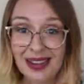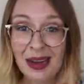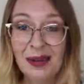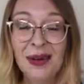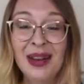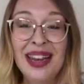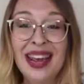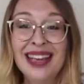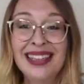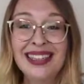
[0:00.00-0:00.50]
Now
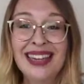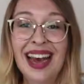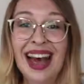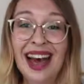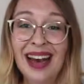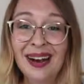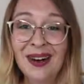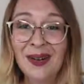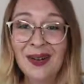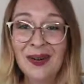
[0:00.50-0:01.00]
my next
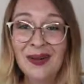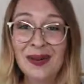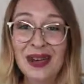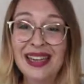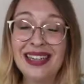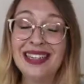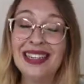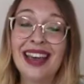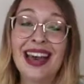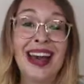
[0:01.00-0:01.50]
hack would
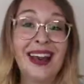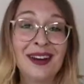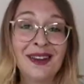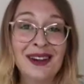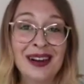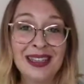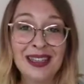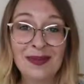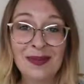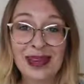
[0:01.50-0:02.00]
be to get your
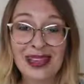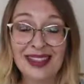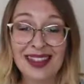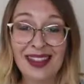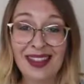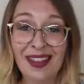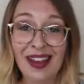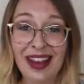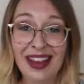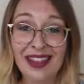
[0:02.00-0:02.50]
recipes
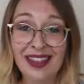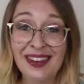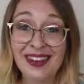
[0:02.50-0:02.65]
online.